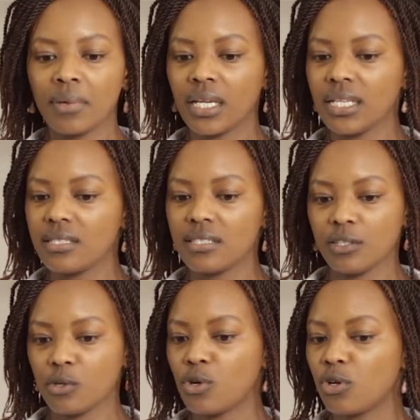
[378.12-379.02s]
cases
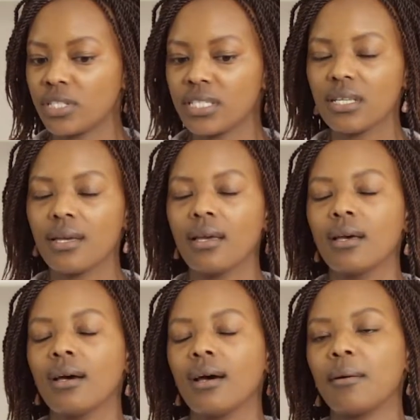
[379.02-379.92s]
in court
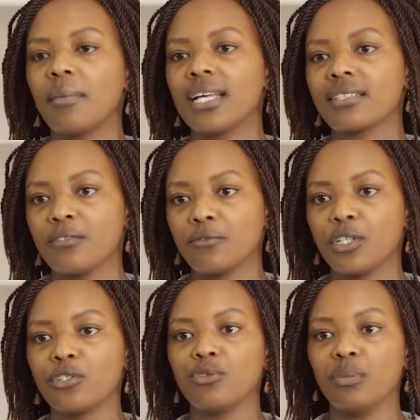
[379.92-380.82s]
asking for
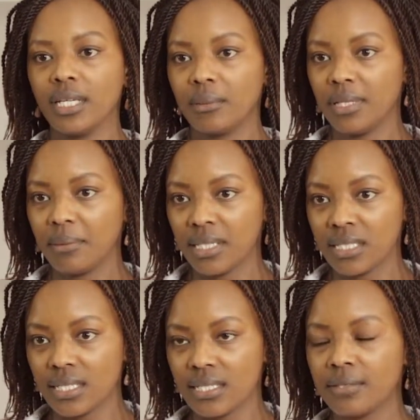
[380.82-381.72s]
it to be
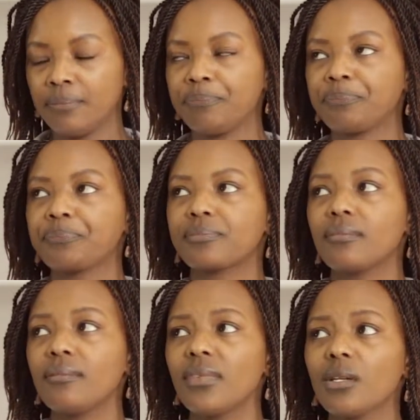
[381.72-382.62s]
implemented,
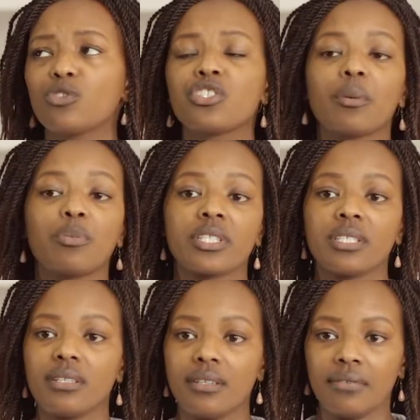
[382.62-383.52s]
which is a
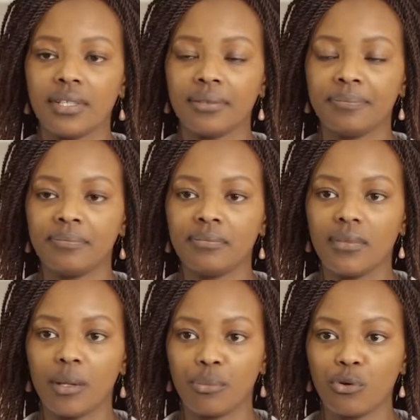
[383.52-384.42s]
positive
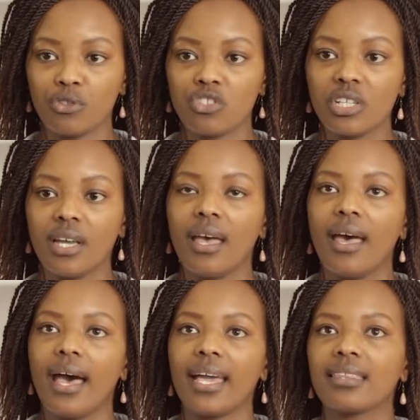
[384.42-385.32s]
approach.
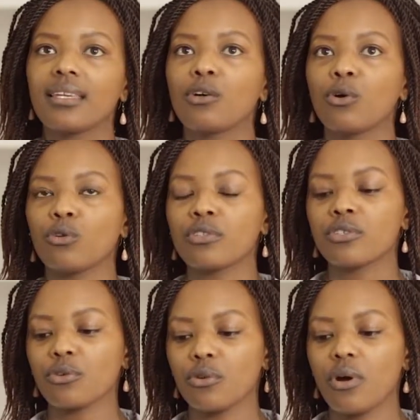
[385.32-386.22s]
I think
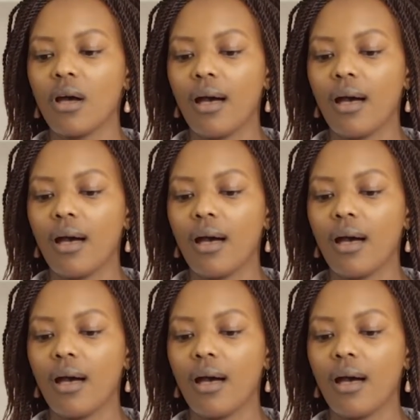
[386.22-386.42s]
also